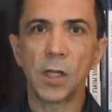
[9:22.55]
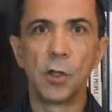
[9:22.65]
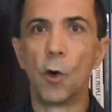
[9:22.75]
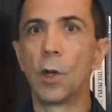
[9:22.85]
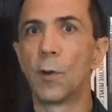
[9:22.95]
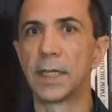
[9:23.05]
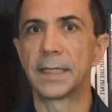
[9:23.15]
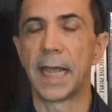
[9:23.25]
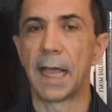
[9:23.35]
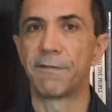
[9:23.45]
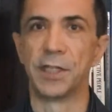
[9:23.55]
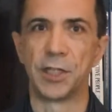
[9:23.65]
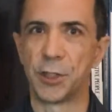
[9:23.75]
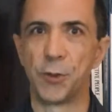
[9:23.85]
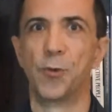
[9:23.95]
No one wants to have to
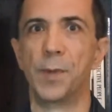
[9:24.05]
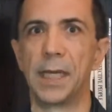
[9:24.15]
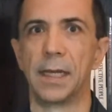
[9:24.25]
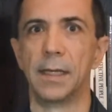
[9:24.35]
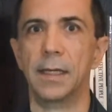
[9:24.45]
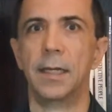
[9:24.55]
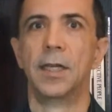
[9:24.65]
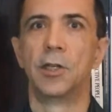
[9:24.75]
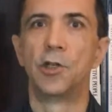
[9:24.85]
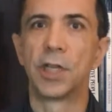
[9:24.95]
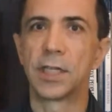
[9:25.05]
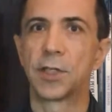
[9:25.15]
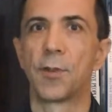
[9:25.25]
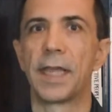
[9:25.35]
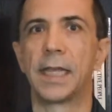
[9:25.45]
zoom in just
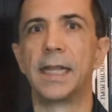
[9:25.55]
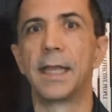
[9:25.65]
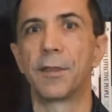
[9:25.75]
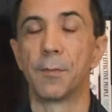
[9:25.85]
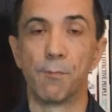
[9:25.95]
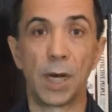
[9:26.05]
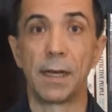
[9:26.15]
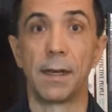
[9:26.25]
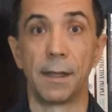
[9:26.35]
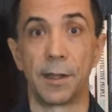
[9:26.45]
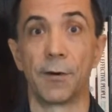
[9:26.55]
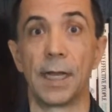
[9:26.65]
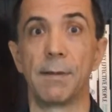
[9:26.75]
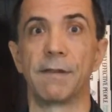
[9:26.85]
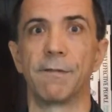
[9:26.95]
so they can hit the button that they're
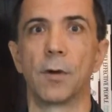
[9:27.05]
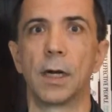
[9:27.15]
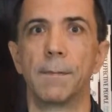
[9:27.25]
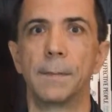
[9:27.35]
aiming for.